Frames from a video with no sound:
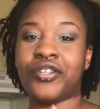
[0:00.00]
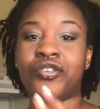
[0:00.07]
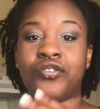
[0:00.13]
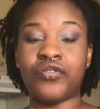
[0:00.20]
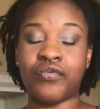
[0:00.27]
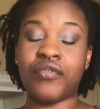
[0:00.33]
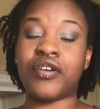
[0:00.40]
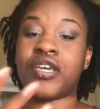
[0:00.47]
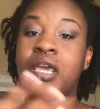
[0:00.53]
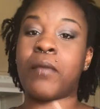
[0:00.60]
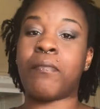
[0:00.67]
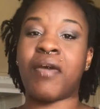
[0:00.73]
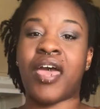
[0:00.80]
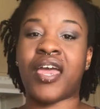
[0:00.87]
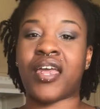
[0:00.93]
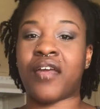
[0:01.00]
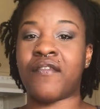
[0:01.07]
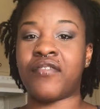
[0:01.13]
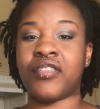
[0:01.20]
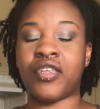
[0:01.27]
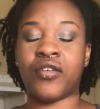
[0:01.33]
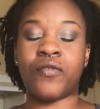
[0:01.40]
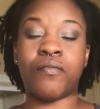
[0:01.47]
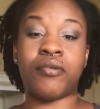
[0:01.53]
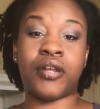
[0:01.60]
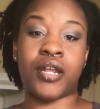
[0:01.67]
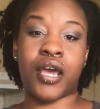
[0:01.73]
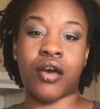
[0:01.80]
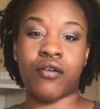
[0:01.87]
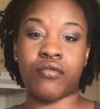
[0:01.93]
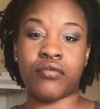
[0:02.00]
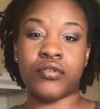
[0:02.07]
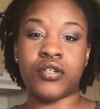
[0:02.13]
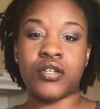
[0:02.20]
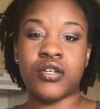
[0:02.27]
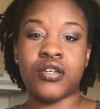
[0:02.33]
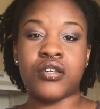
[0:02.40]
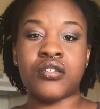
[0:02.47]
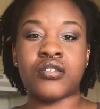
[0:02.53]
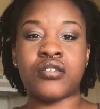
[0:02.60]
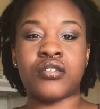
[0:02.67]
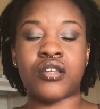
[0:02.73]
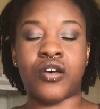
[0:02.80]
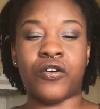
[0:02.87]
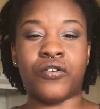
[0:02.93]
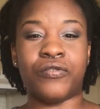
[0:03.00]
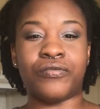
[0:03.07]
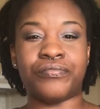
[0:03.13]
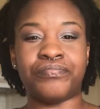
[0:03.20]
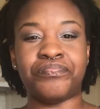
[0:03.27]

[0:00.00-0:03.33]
You will get back everything you put out. So